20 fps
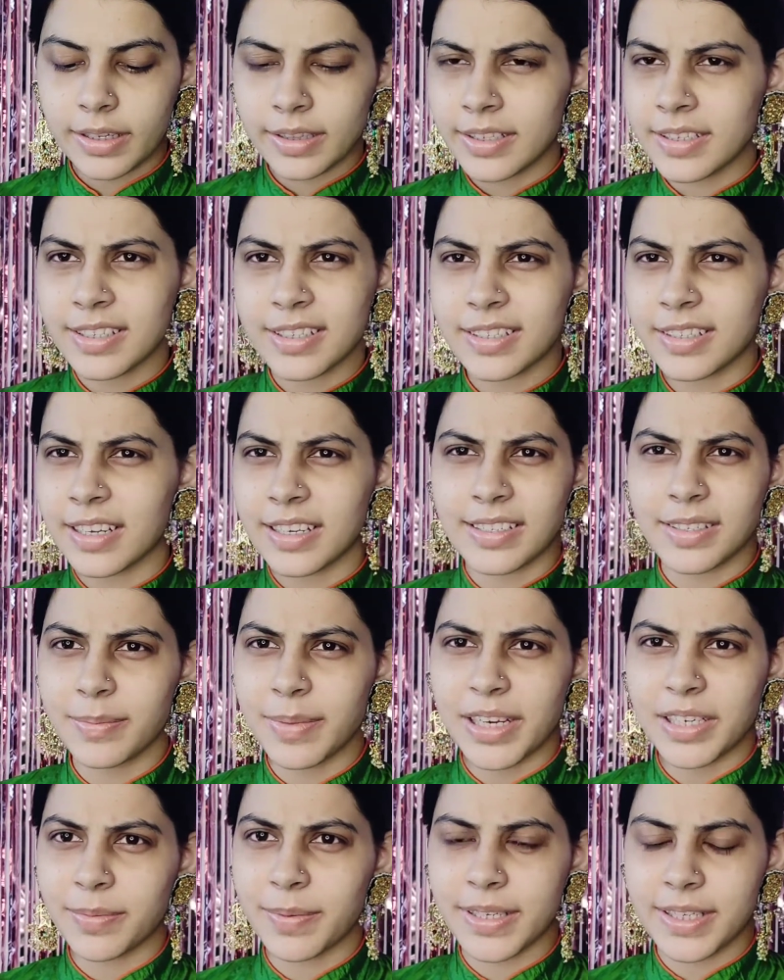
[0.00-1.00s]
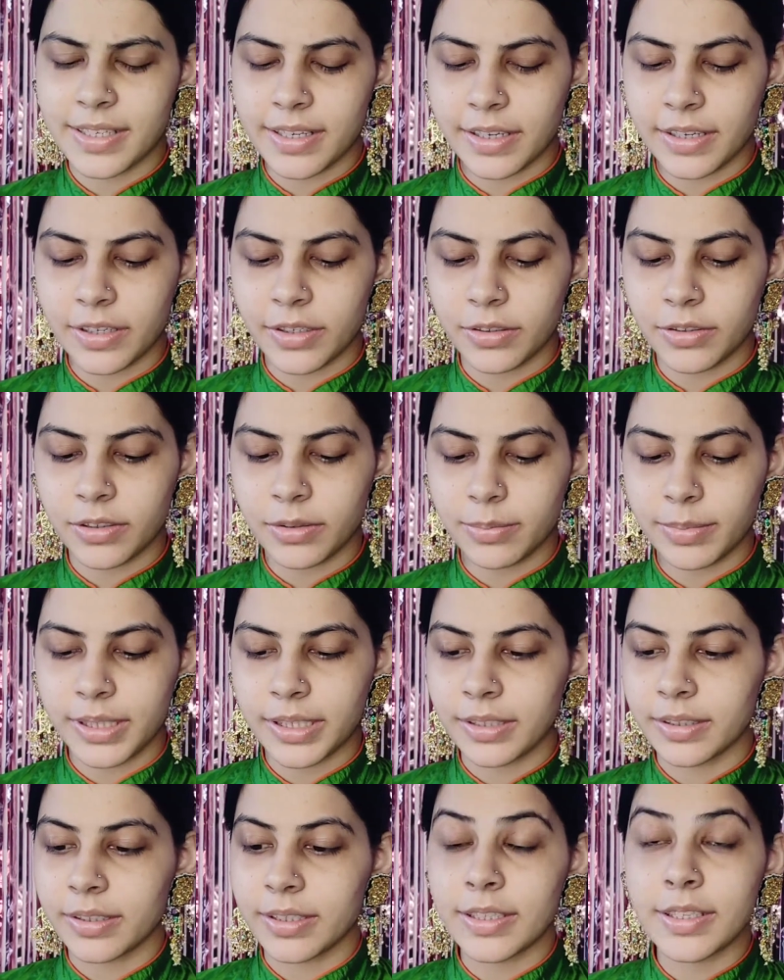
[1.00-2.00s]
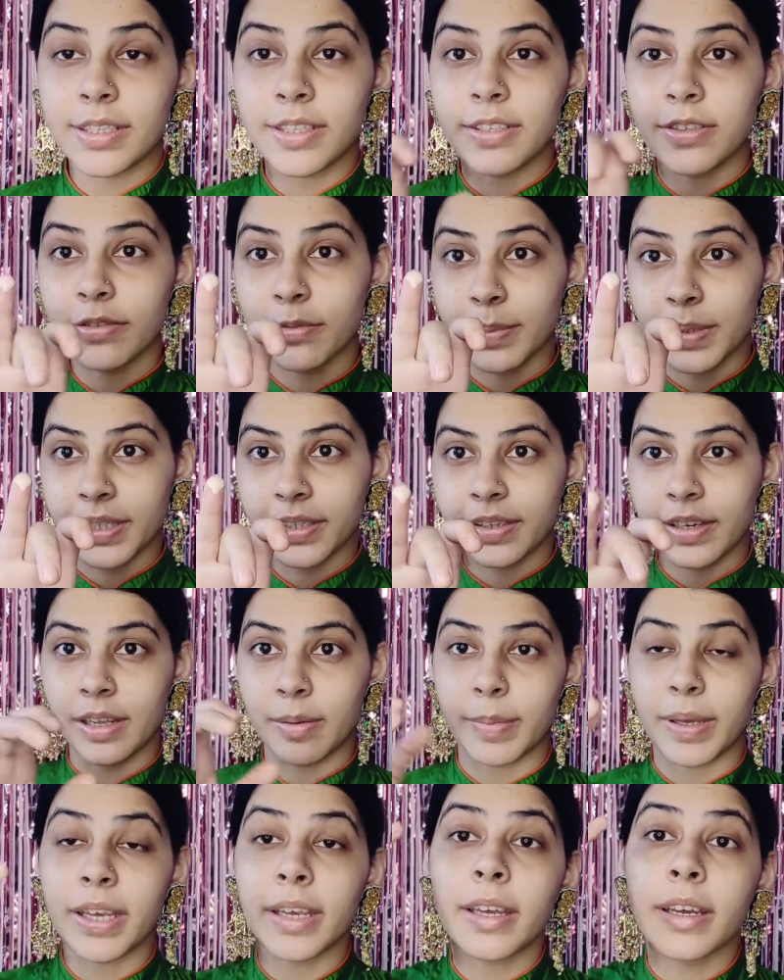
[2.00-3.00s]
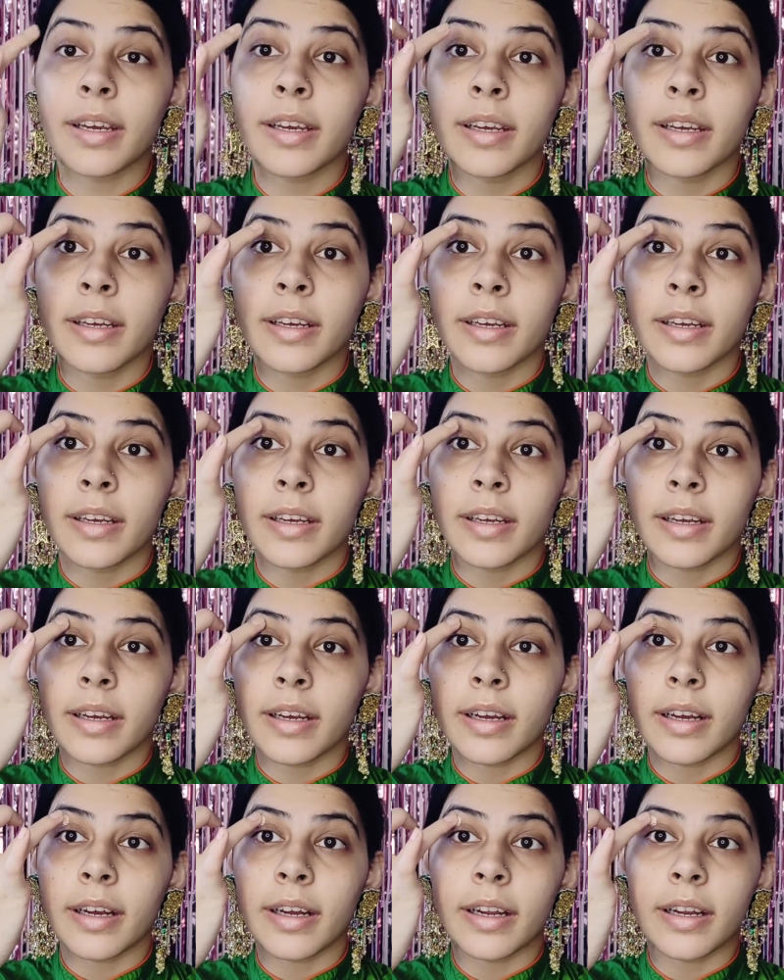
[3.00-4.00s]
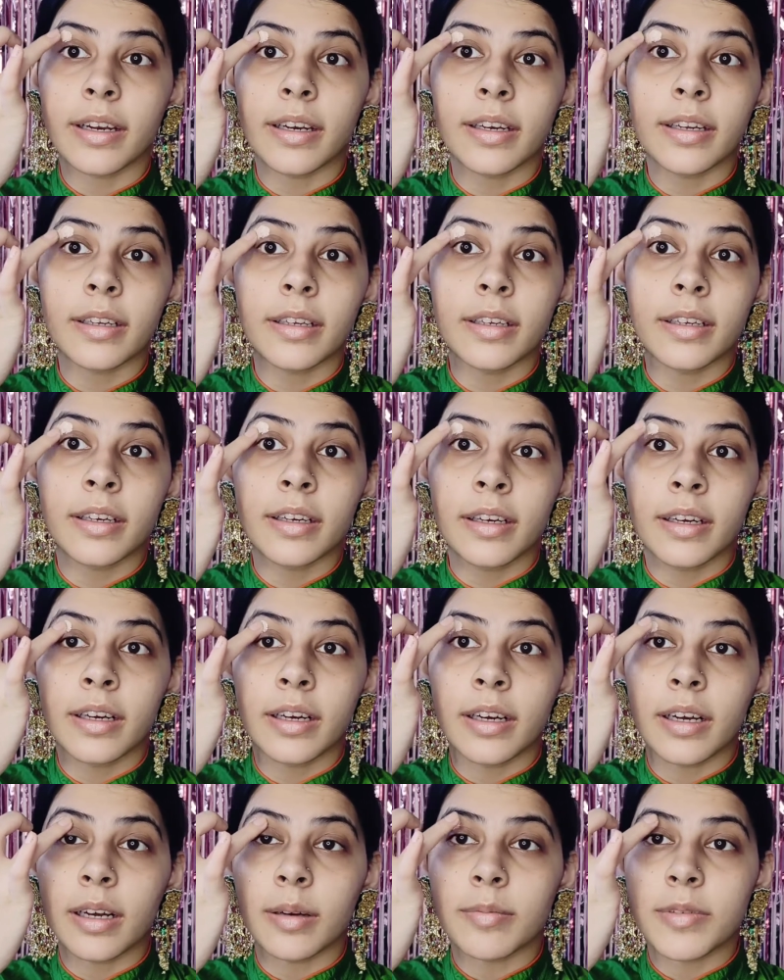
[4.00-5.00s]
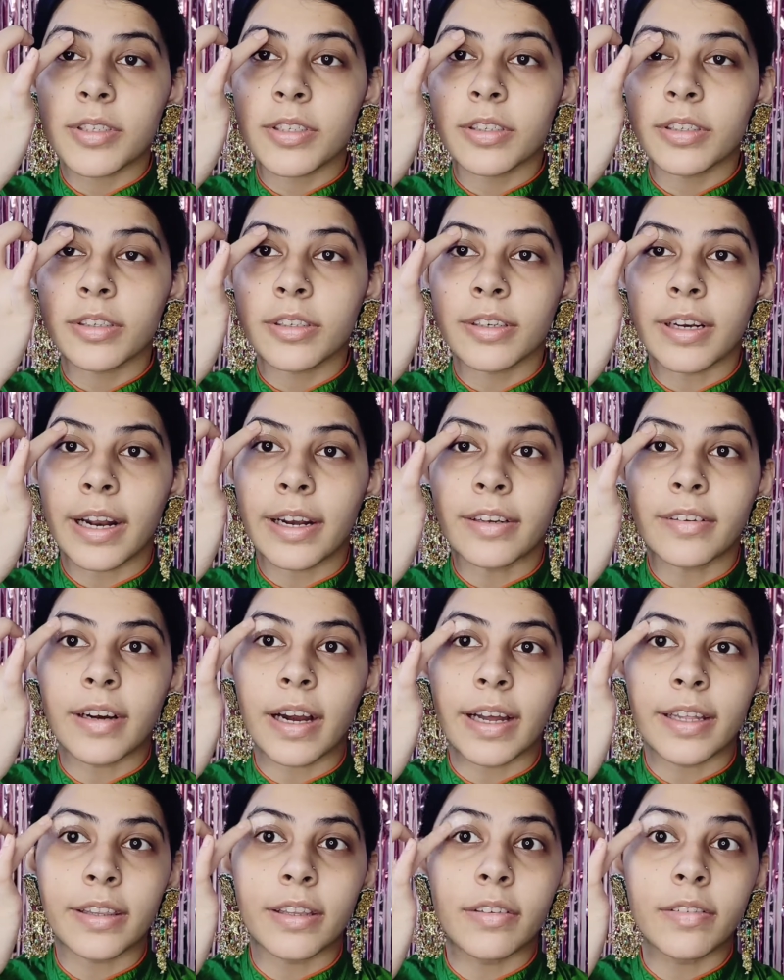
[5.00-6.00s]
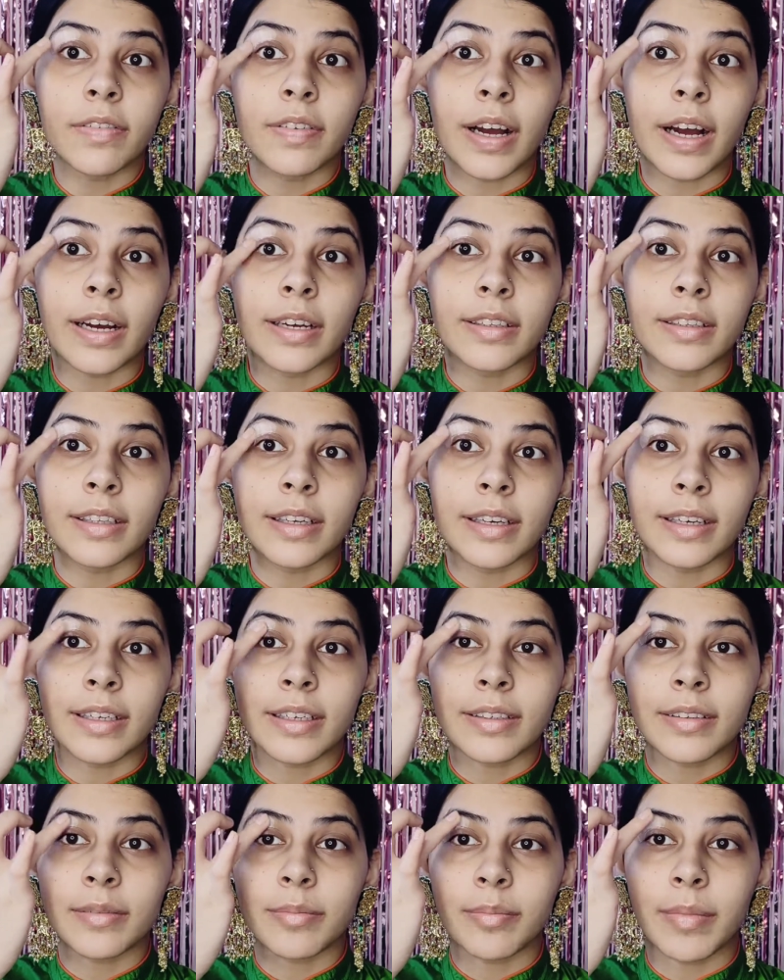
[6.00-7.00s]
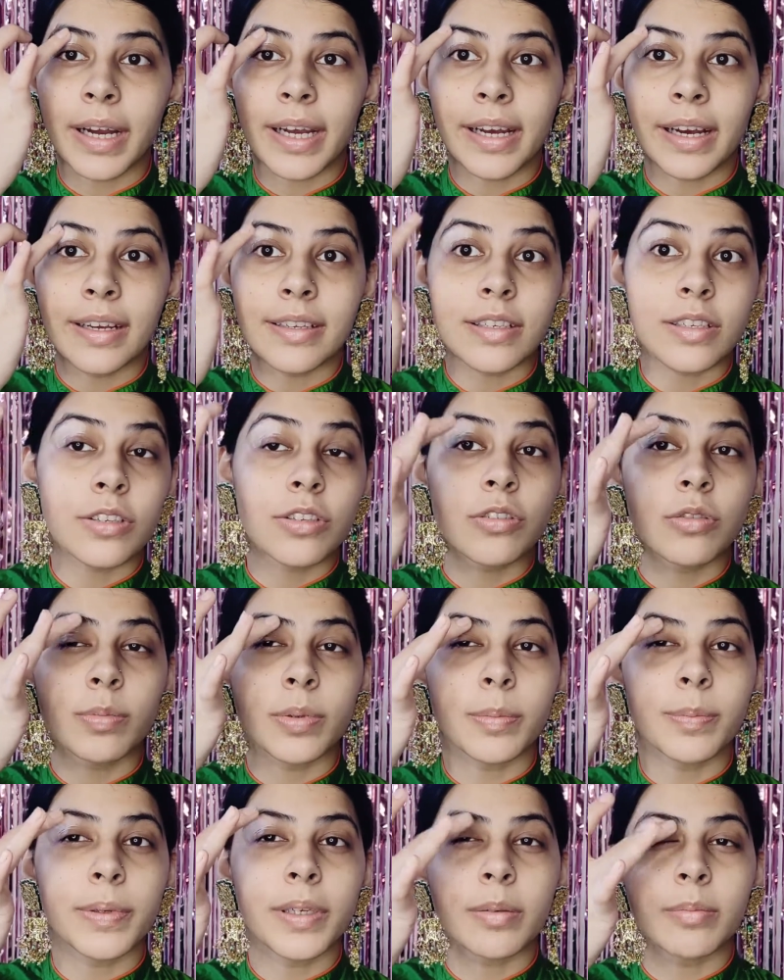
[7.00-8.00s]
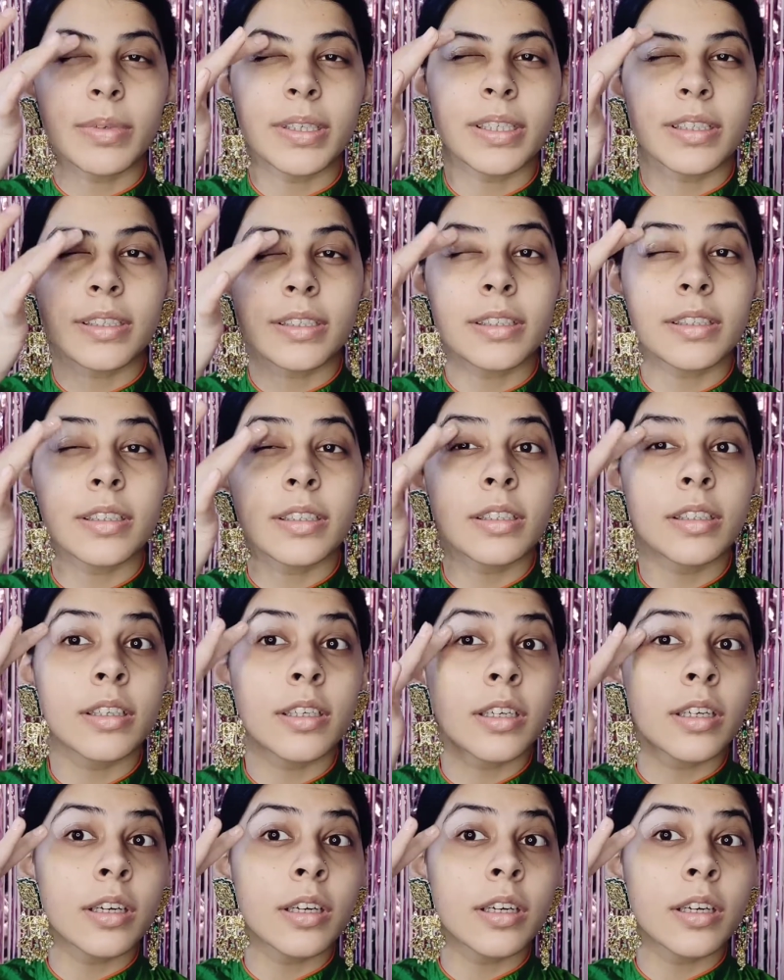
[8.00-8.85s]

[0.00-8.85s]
This doesn't match my skin tone, but it's super creamy. And I'm just going to try to hide the fact that my eyes are super pigmented